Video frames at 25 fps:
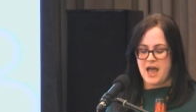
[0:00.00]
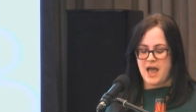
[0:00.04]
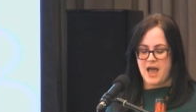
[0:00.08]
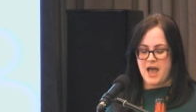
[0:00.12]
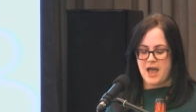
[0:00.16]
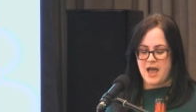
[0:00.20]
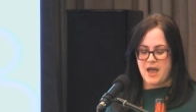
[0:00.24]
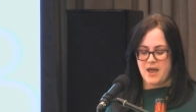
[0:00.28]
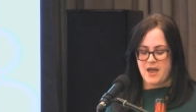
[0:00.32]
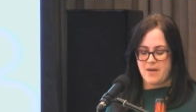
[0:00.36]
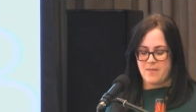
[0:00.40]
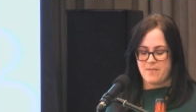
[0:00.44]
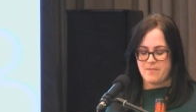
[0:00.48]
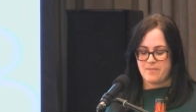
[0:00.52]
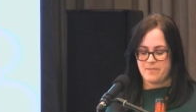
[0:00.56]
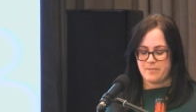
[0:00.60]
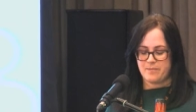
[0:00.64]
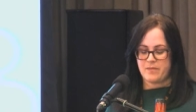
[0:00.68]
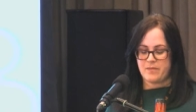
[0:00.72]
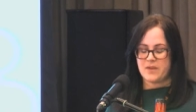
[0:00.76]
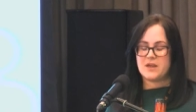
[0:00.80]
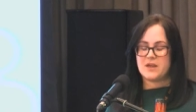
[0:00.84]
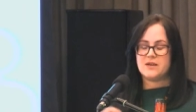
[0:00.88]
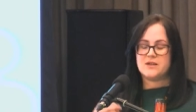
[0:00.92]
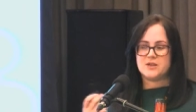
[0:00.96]

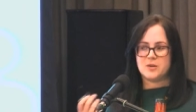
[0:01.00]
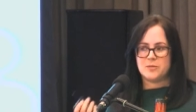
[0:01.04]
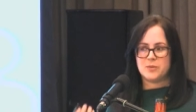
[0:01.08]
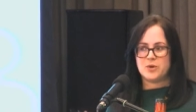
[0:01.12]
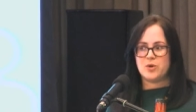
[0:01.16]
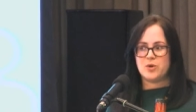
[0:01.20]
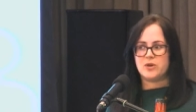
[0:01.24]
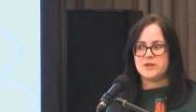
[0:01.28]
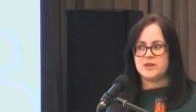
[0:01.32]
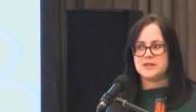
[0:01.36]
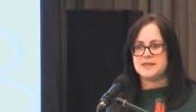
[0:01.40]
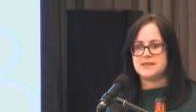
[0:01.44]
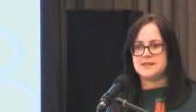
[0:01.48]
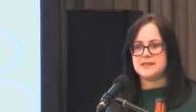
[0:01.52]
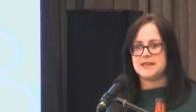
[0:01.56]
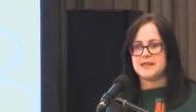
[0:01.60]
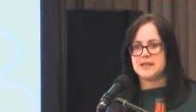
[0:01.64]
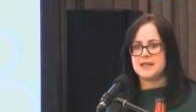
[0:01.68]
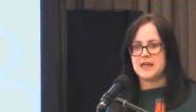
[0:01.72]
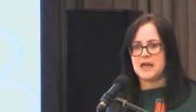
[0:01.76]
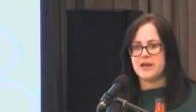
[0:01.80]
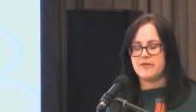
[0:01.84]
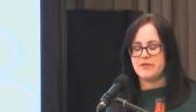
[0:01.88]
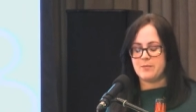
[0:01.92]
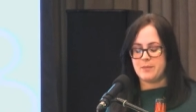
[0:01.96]
Some courses
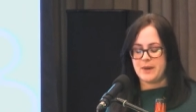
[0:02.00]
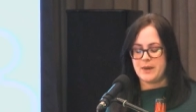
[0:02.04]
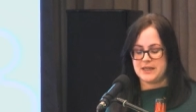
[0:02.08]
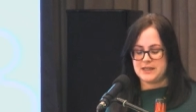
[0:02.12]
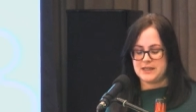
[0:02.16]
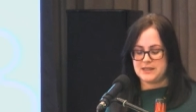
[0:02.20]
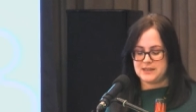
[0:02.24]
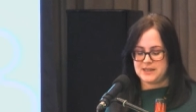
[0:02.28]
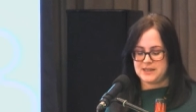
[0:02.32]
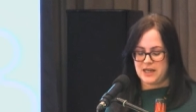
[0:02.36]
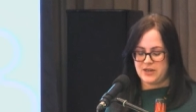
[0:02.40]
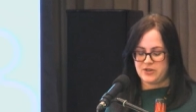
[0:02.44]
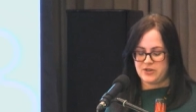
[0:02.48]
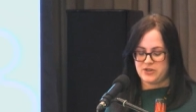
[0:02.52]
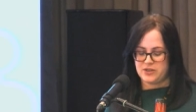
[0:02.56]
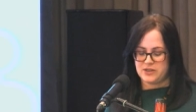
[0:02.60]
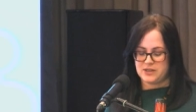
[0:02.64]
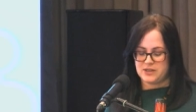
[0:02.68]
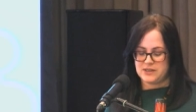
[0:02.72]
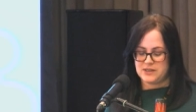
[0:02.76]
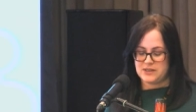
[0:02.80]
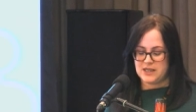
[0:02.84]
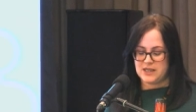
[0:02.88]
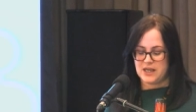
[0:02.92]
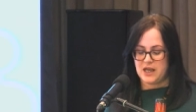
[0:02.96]
then have embedded
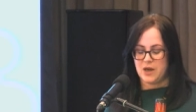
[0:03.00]
sessions,